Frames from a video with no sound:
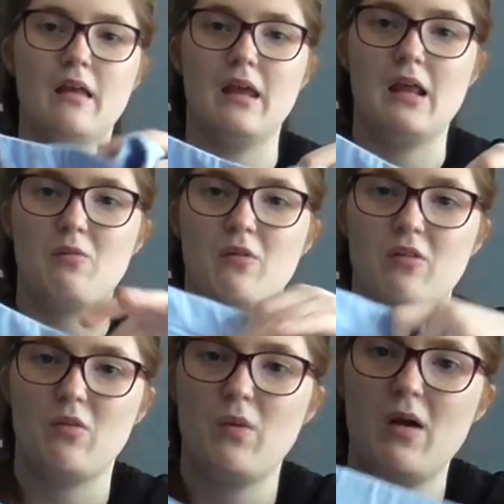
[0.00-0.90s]
and these
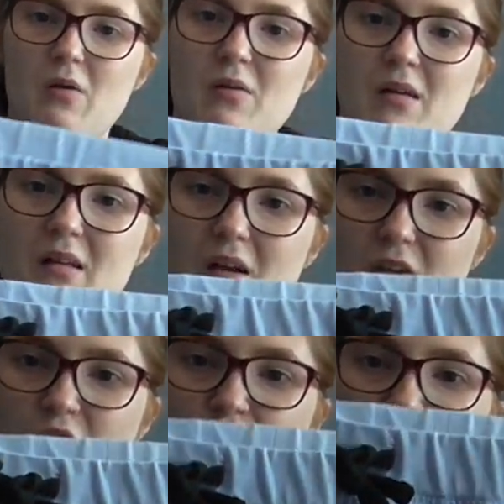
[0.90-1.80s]
ones as well.
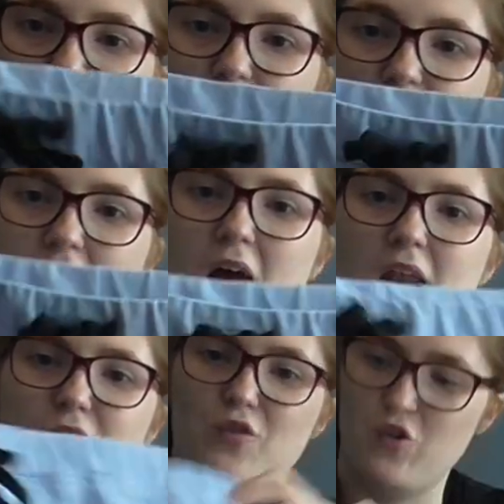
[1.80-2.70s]
But the shorts, I
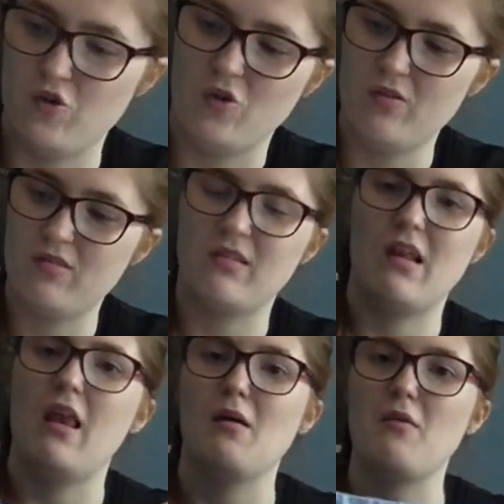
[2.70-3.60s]
love the shorts.
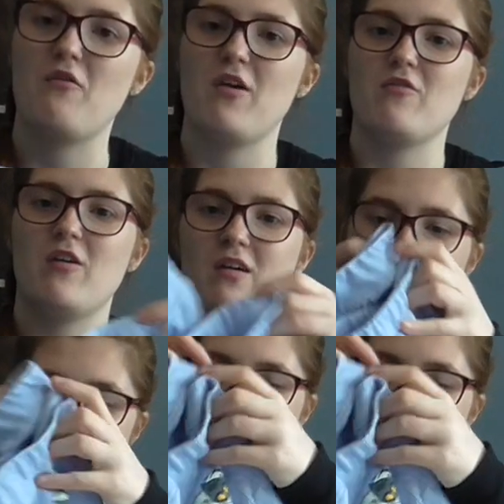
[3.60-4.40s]
They're like my favourite.